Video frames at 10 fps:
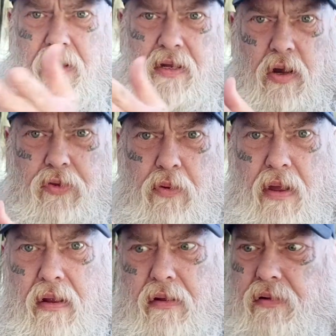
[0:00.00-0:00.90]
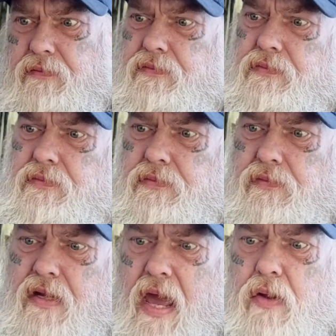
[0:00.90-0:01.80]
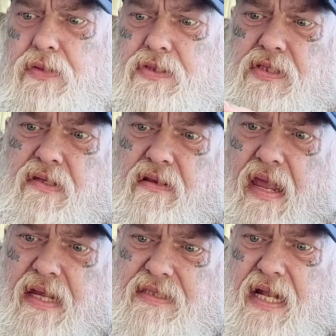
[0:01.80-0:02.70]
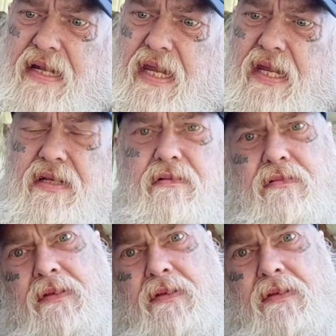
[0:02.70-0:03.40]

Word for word: I'm going to go through my notes and the things that I did